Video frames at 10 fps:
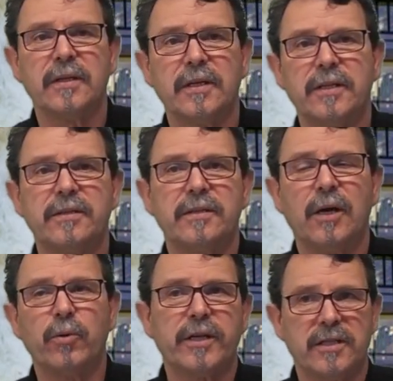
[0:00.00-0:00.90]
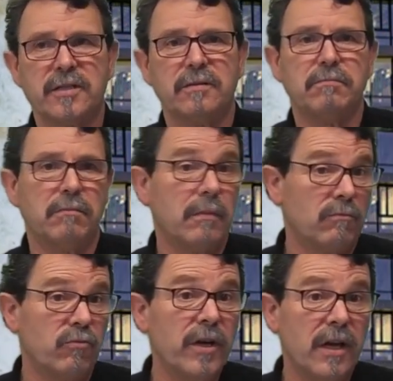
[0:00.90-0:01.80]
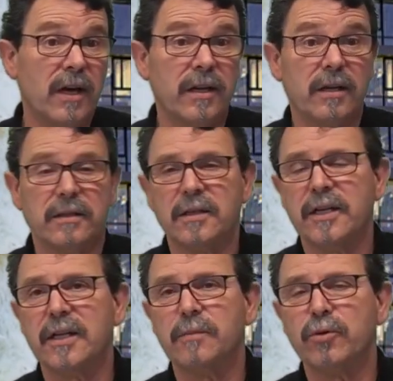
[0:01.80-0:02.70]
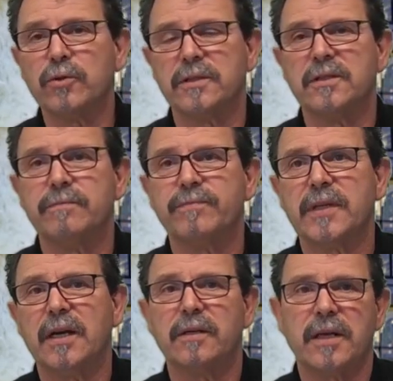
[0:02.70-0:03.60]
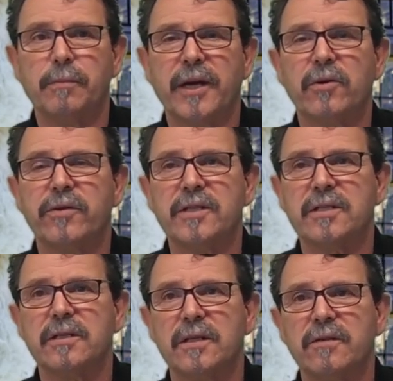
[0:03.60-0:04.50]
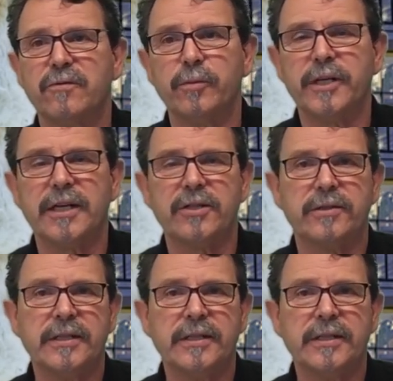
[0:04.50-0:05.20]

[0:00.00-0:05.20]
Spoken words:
In nowadays, really highly important. Yeah, come back on this a few bit later.